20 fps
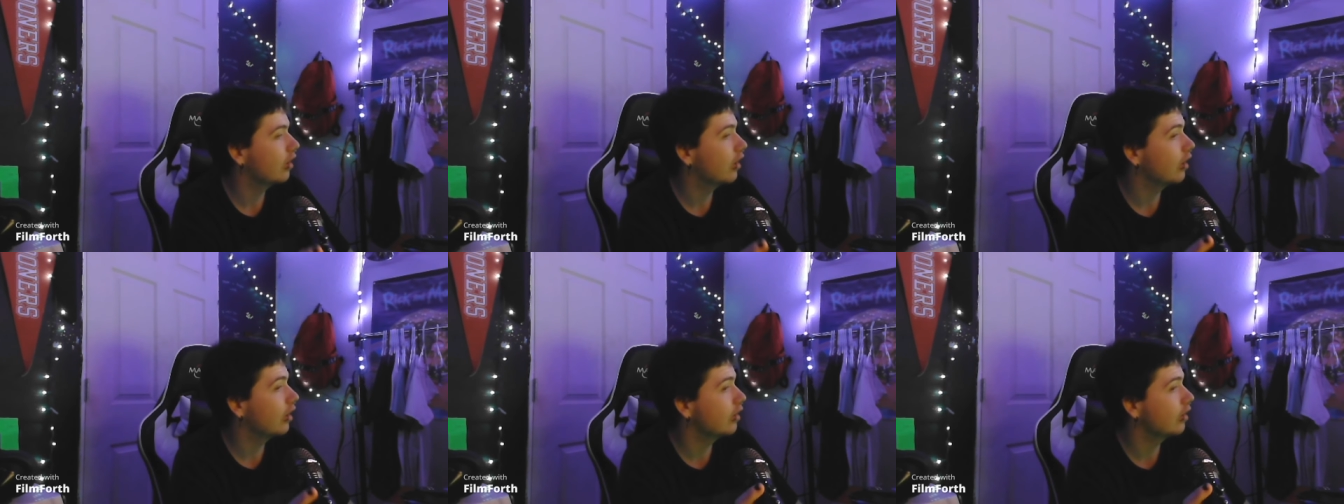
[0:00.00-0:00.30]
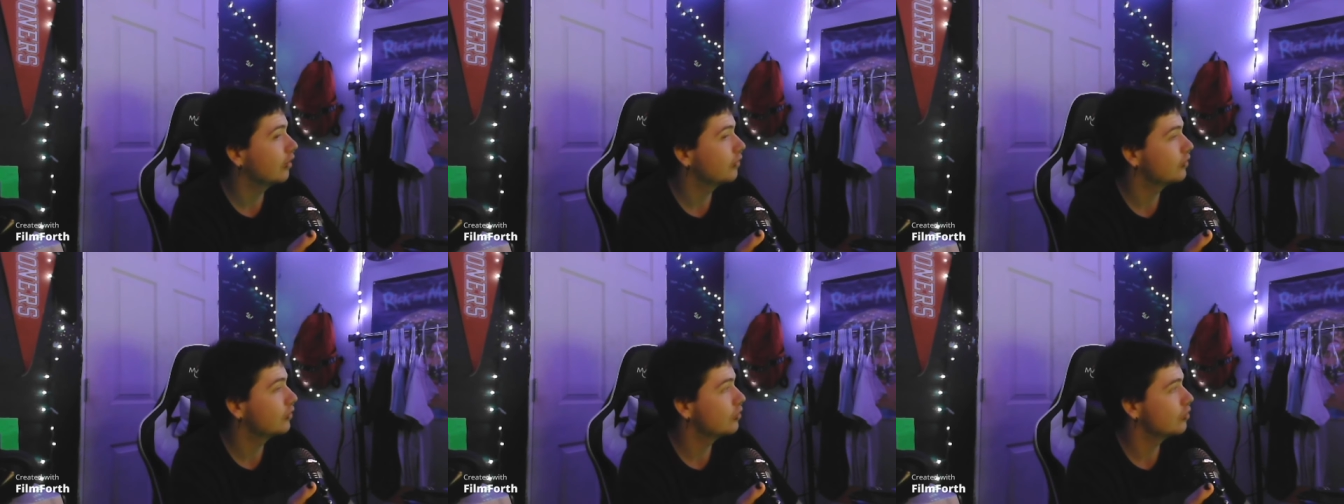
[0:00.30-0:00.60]

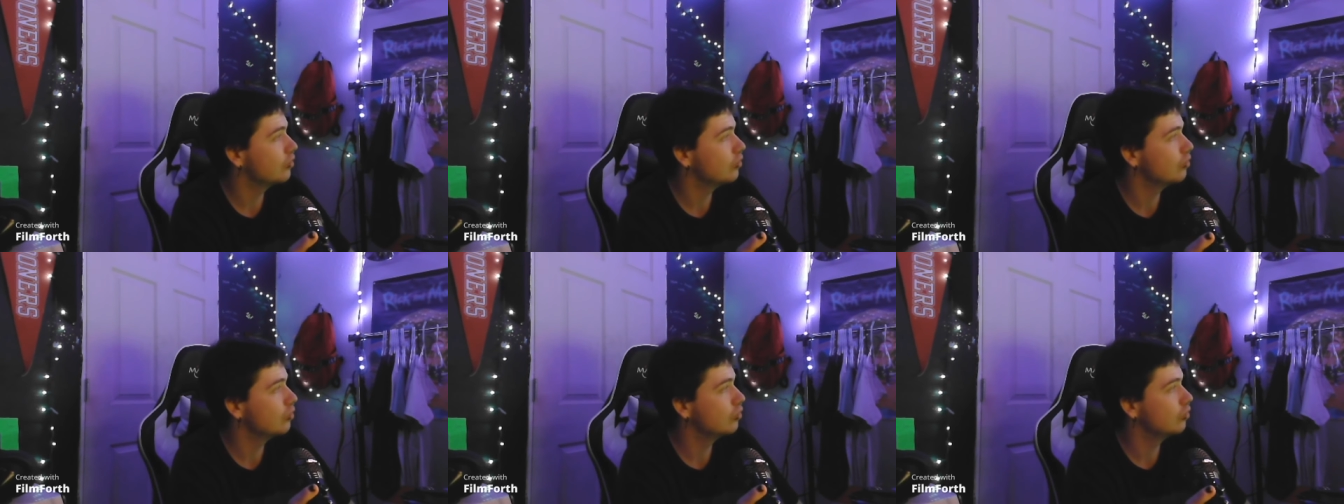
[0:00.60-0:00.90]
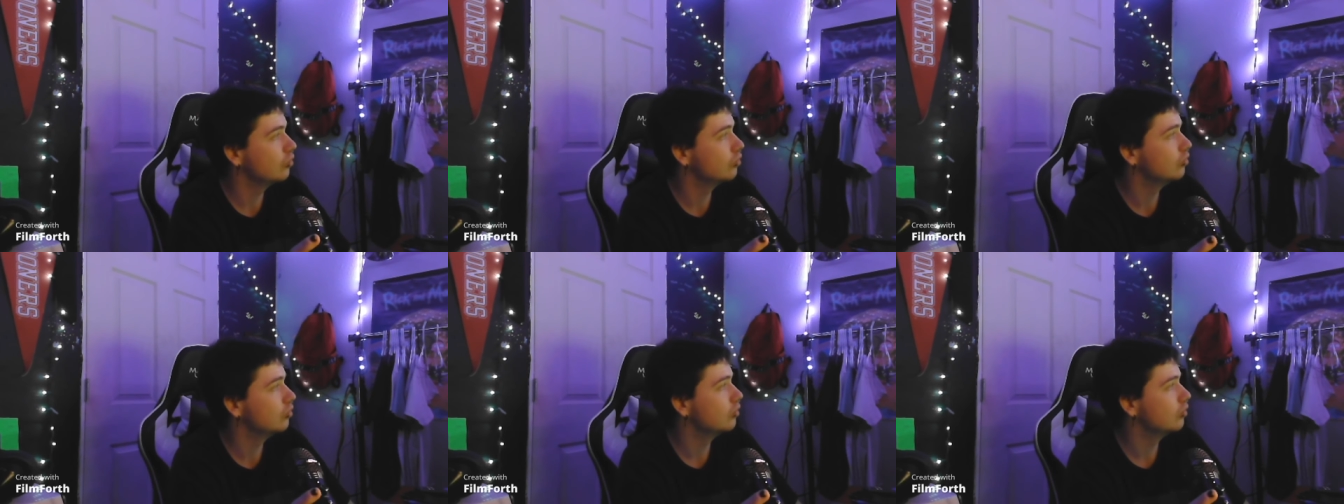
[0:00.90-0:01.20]
love
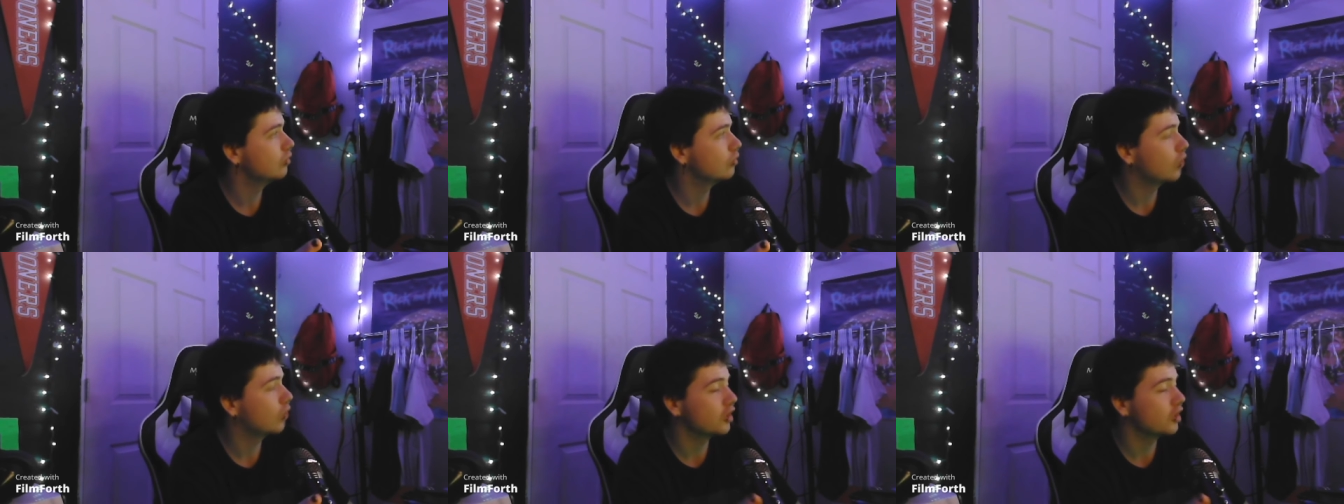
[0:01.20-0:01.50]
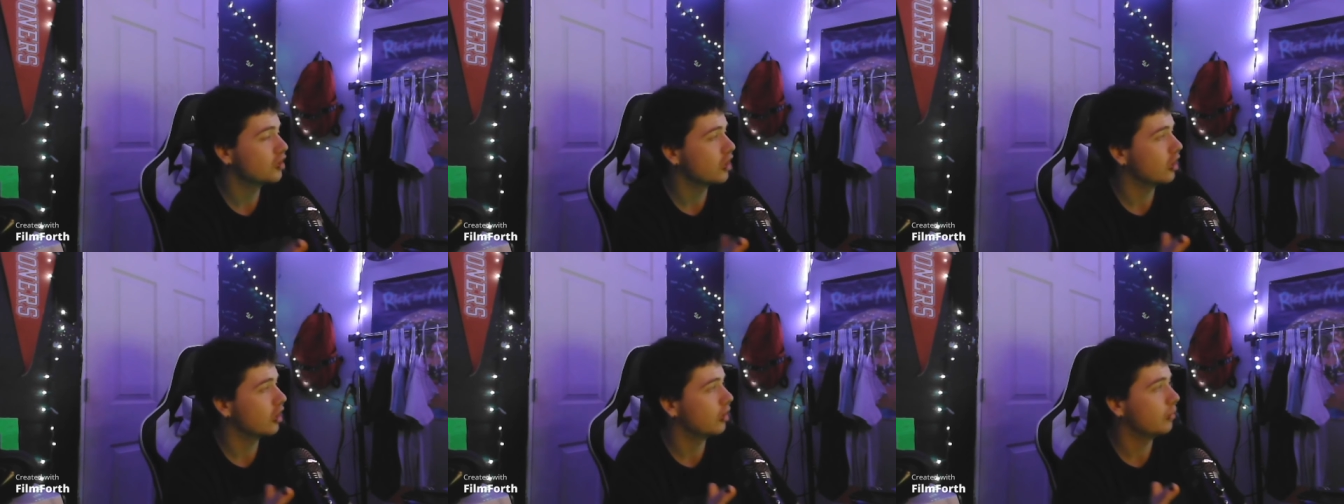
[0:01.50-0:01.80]
to
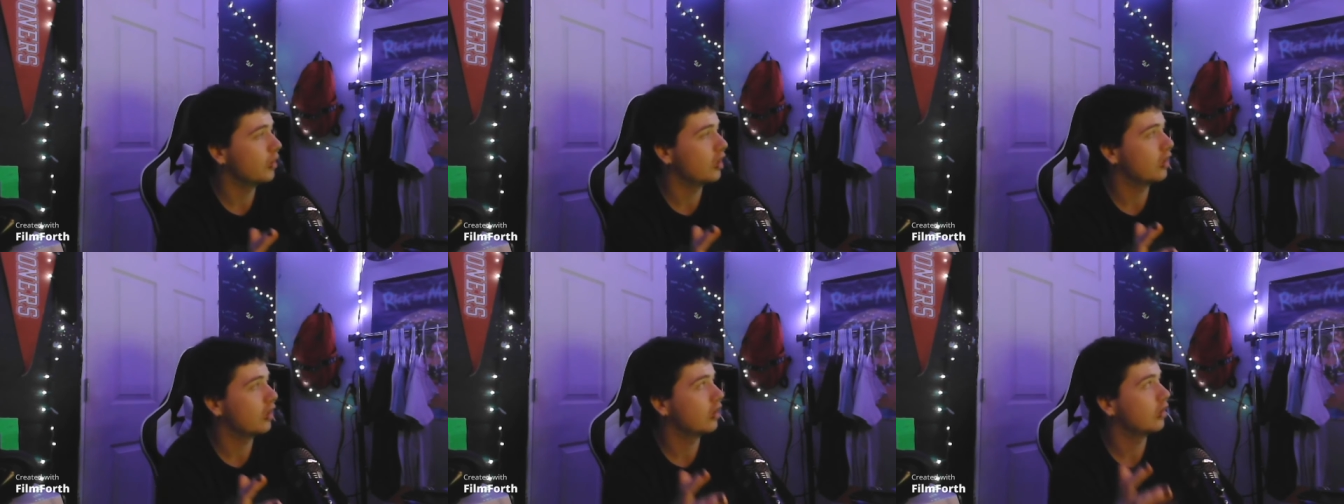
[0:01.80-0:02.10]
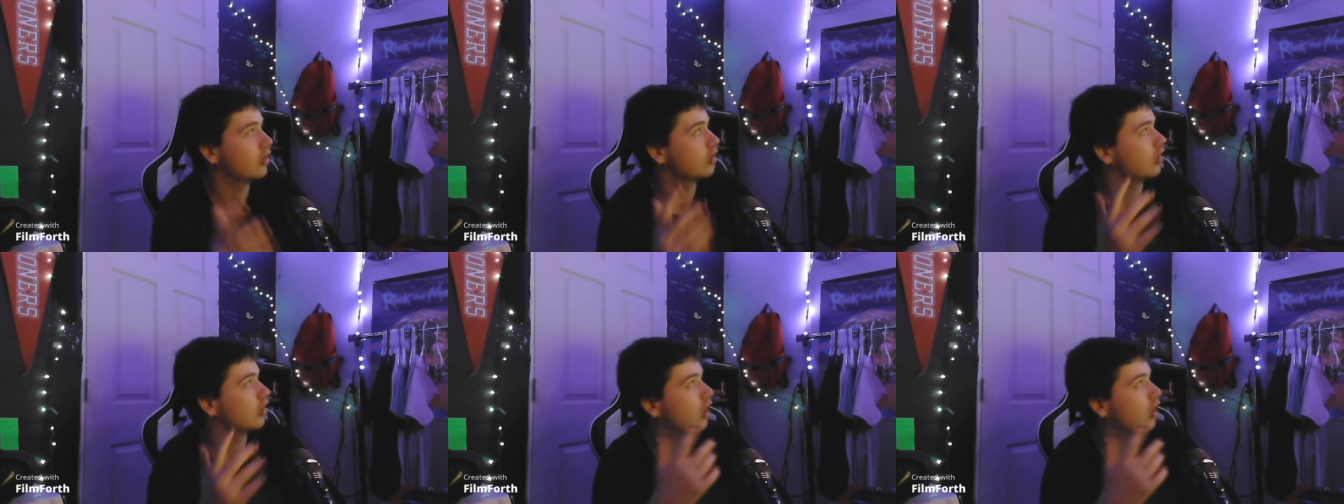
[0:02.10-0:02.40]
watch
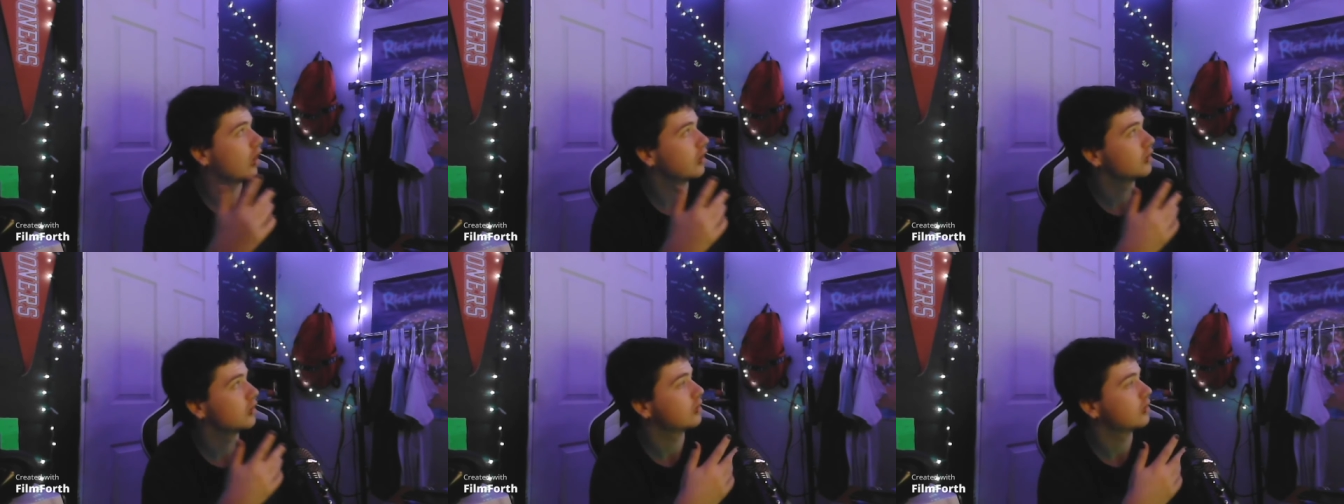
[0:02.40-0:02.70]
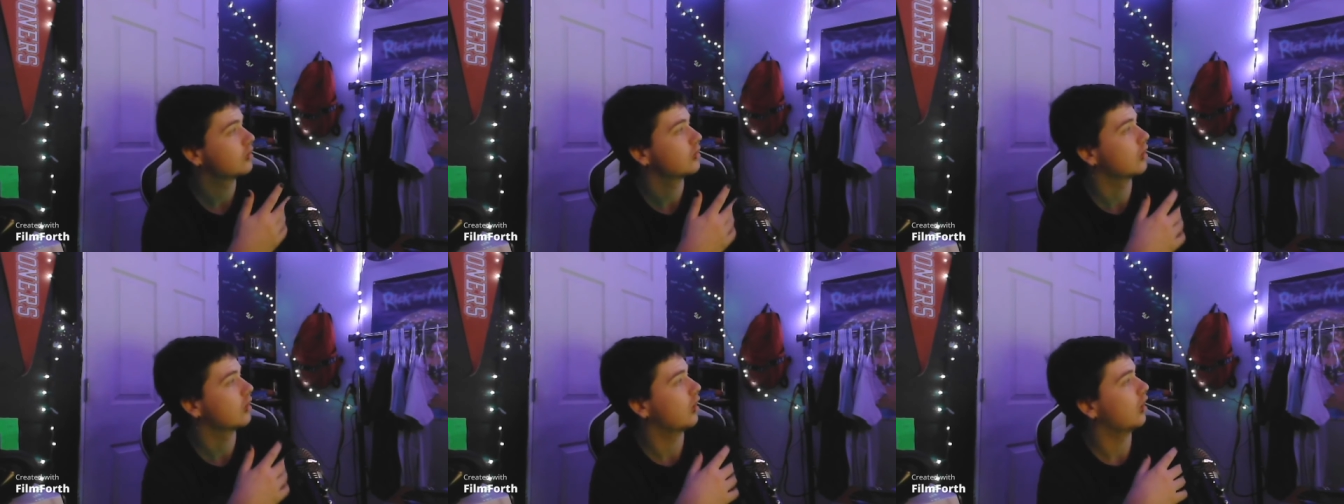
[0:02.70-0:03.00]
anime,
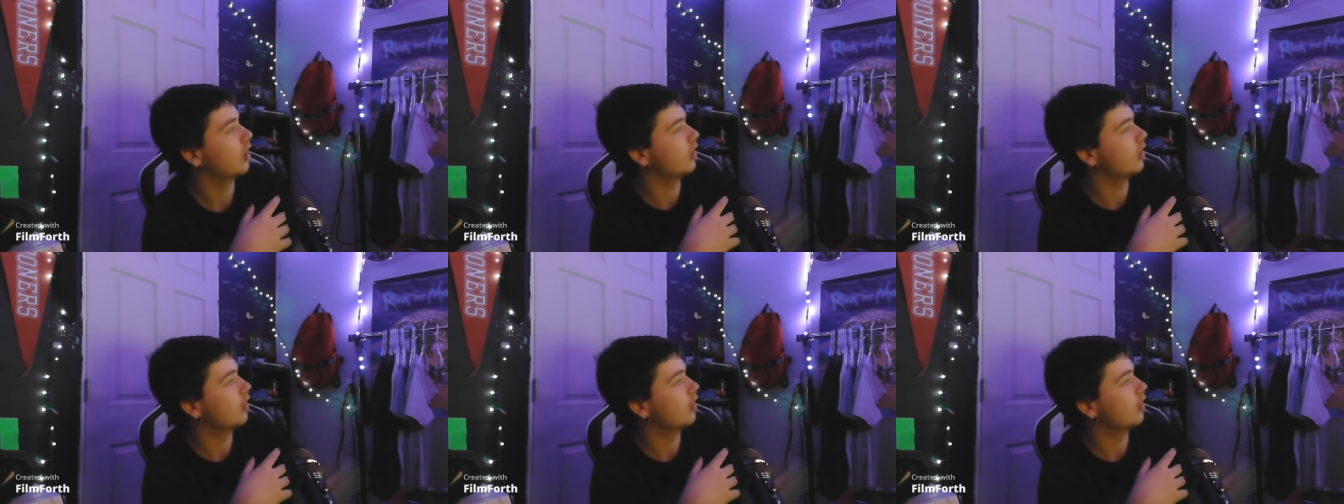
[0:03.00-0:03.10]
collect